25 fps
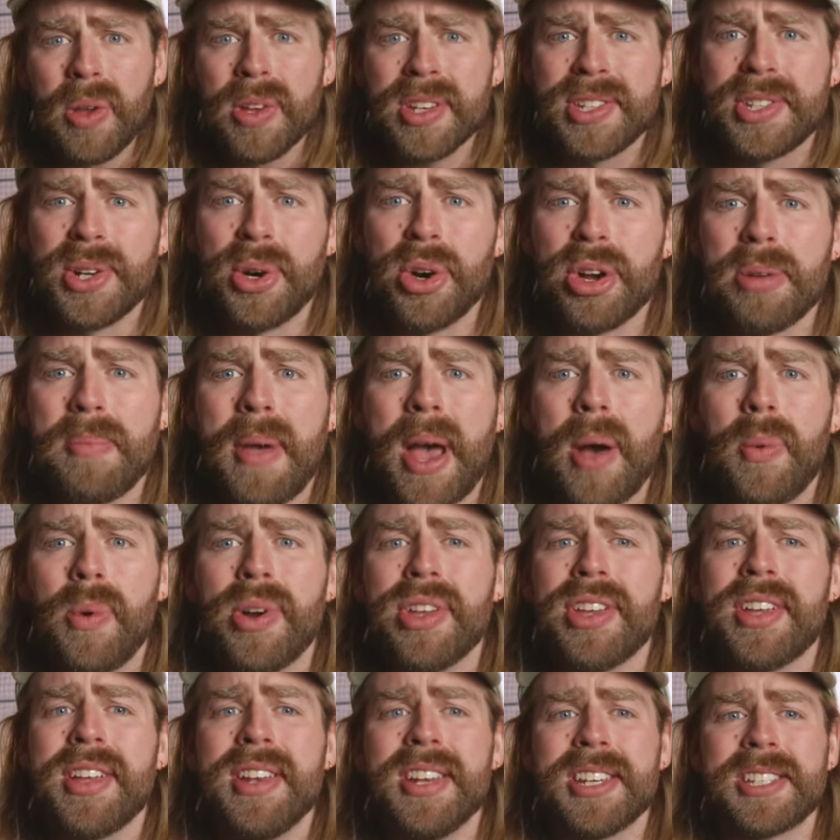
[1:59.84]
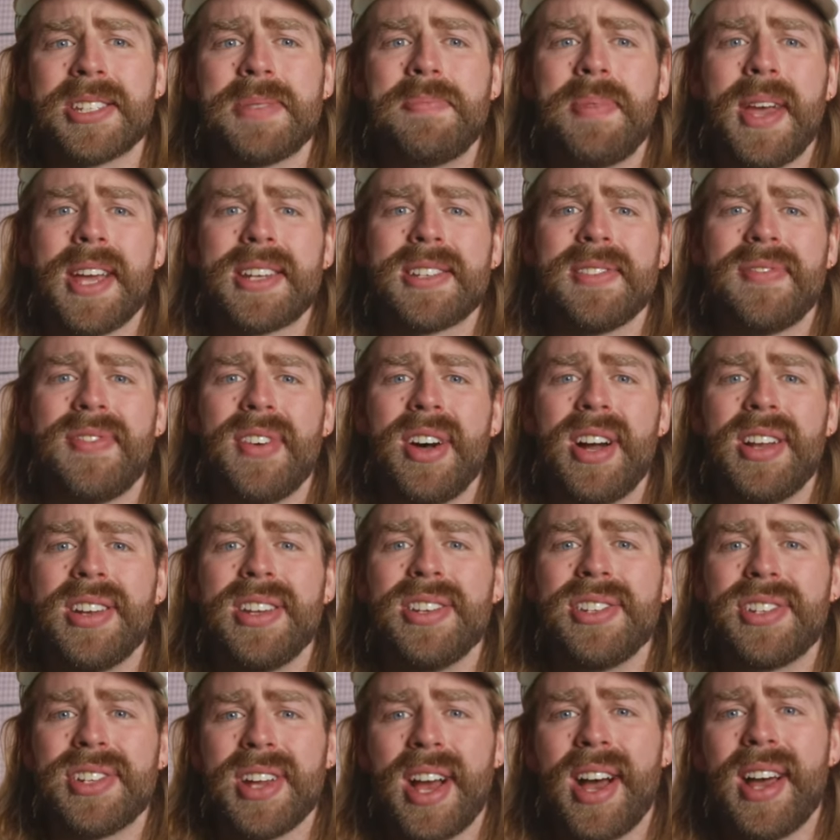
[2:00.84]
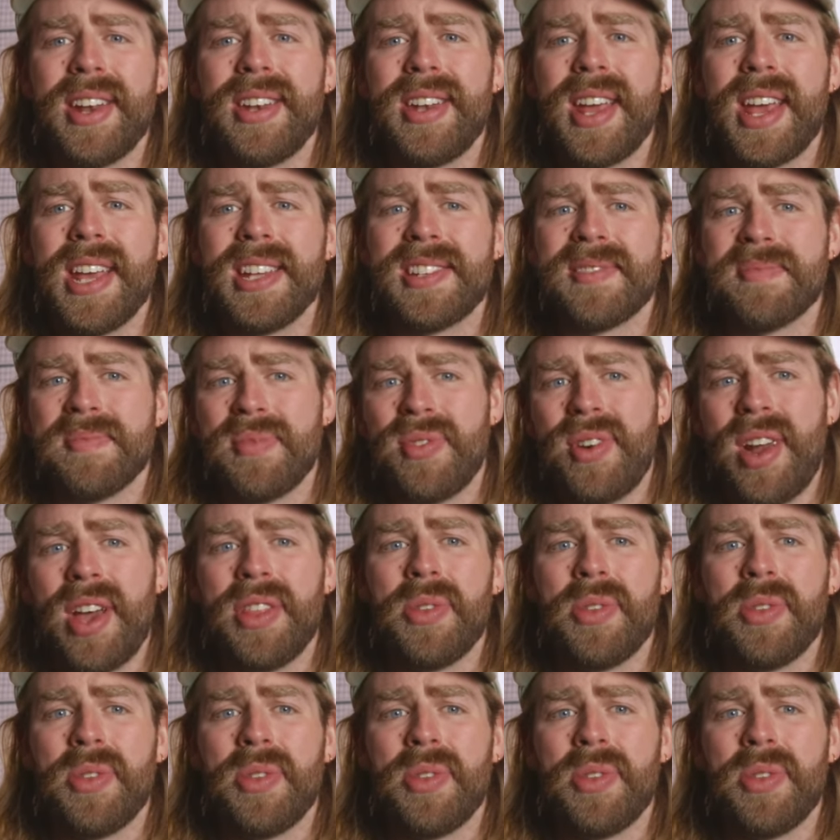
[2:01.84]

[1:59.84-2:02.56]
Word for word: talk about what you can expect to find in Chardonnays from around the